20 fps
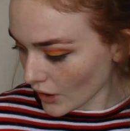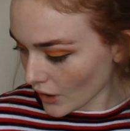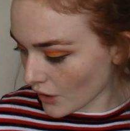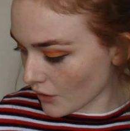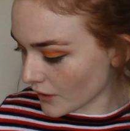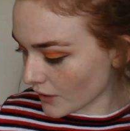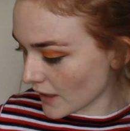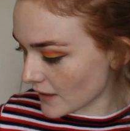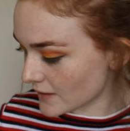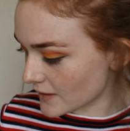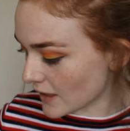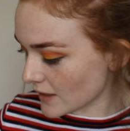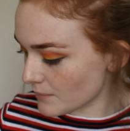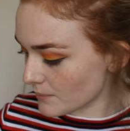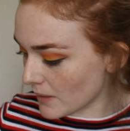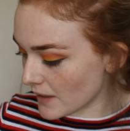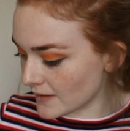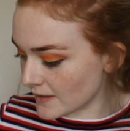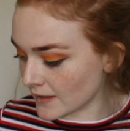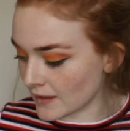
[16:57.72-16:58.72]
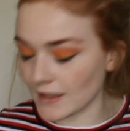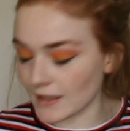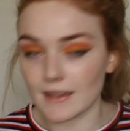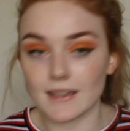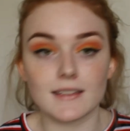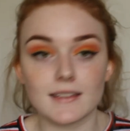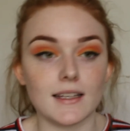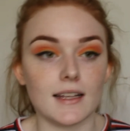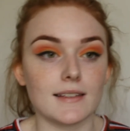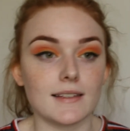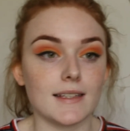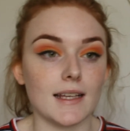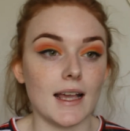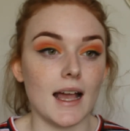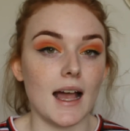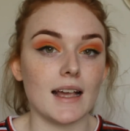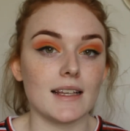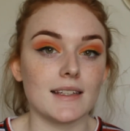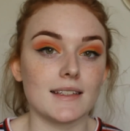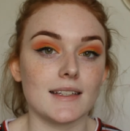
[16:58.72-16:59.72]
Okay, so that's basically the
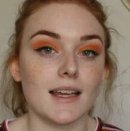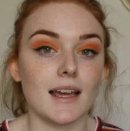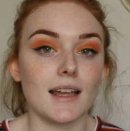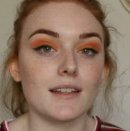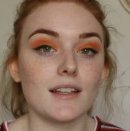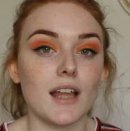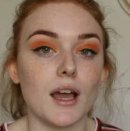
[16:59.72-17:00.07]
sunset eyes done.